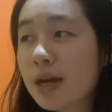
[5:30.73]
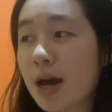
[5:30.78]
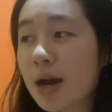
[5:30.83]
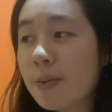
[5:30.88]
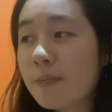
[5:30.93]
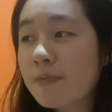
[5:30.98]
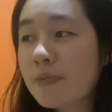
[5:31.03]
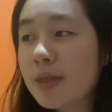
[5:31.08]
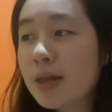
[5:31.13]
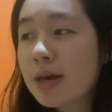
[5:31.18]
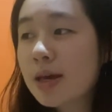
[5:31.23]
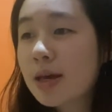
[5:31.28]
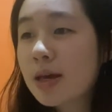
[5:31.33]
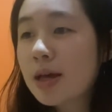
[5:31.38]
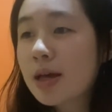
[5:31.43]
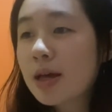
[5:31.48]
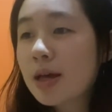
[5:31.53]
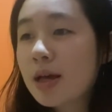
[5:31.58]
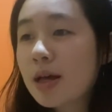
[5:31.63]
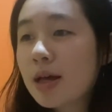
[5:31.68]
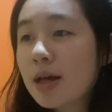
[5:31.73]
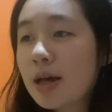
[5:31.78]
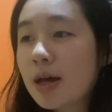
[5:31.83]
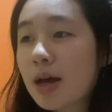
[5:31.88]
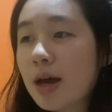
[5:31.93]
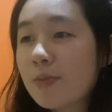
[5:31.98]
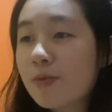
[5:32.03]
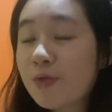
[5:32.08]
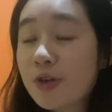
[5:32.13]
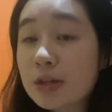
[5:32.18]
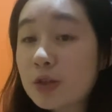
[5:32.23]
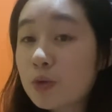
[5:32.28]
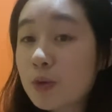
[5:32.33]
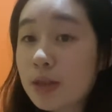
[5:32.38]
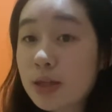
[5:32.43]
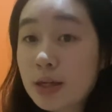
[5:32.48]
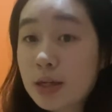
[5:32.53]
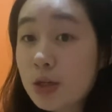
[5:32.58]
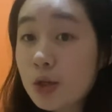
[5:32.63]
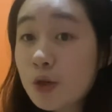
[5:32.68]
I'm I'm friends
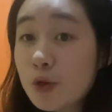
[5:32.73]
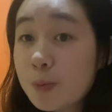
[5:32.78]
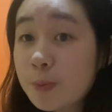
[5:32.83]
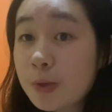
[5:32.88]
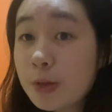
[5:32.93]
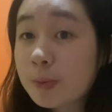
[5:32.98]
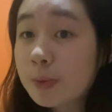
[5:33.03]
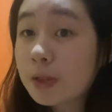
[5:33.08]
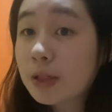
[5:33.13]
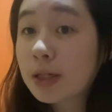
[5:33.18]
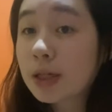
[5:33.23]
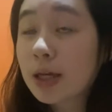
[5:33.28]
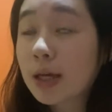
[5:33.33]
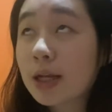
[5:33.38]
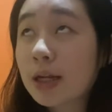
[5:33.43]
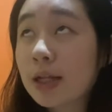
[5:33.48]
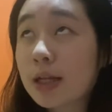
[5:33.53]
with new people again.